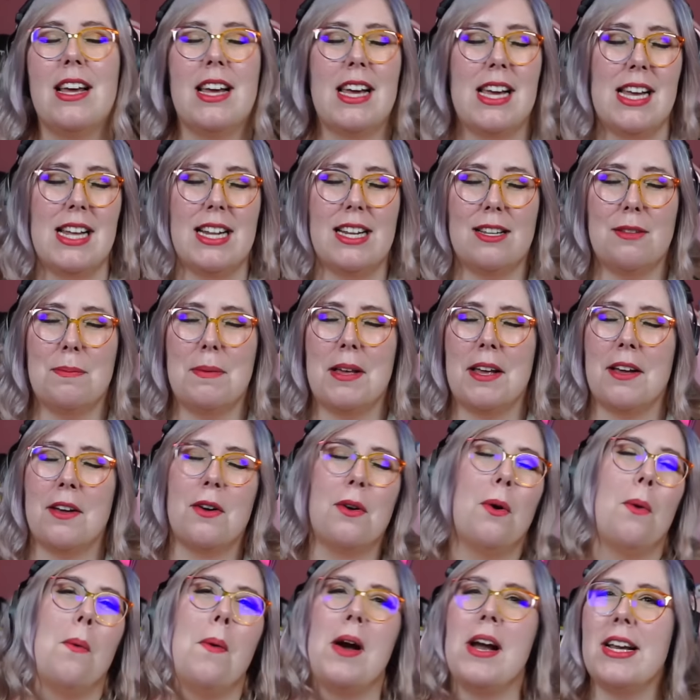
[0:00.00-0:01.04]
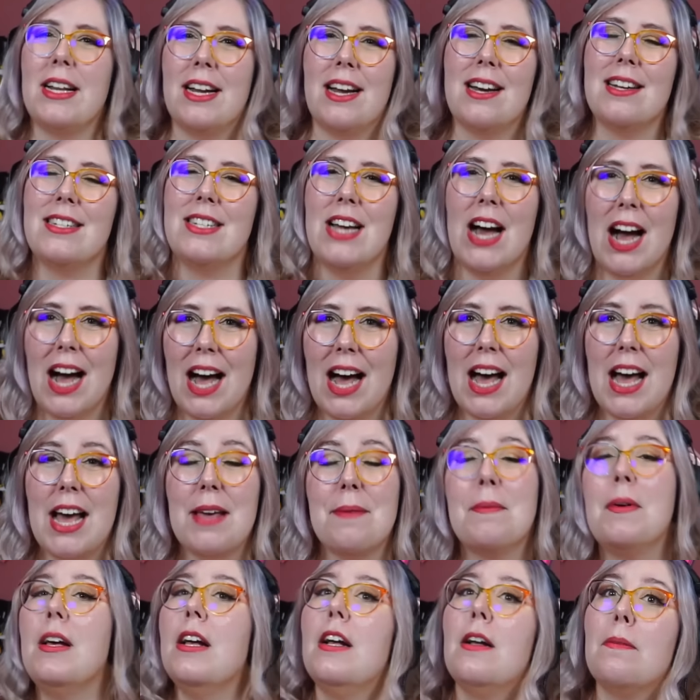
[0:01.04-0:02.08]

It has been quite a time.